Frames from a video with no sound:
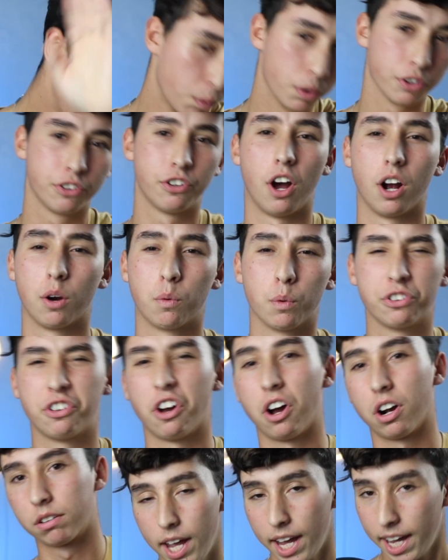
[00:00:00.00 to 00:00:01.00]
We'll
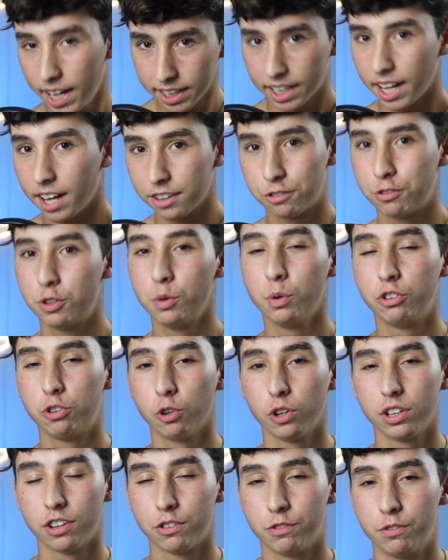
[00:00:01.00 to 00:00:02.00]
talk. And guys, if you
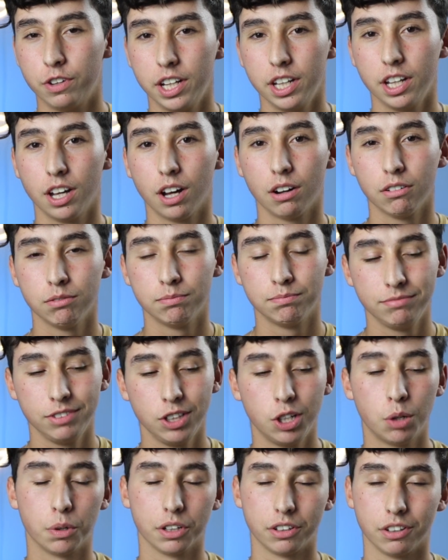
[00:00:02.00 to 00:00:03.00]
enjoyed this video,
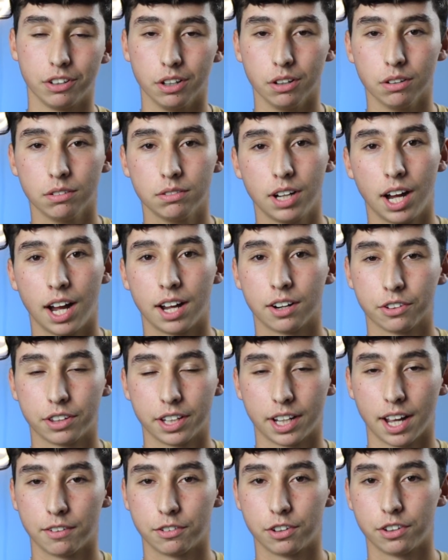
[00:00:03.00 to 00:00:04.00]
you know what to do. I don't
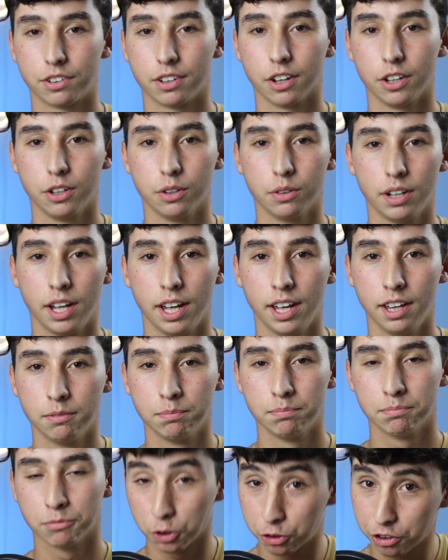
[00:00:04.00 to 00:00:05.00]
think I have to tell you. It
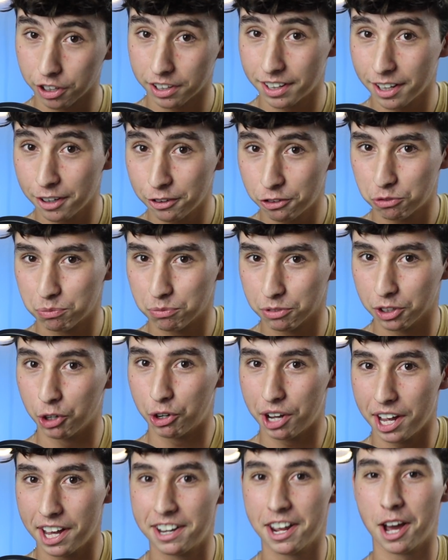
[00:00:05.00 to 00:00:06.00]
looks like this,
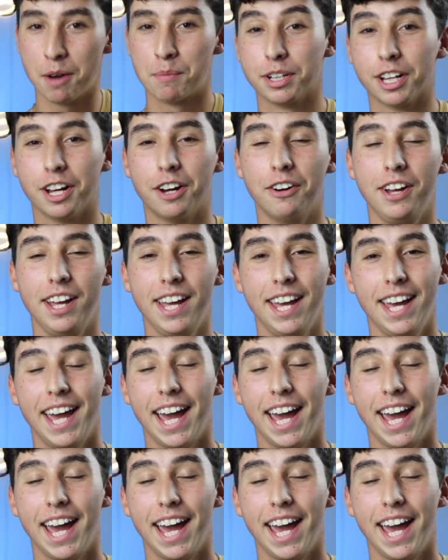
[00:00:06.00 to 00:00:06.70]
located down below.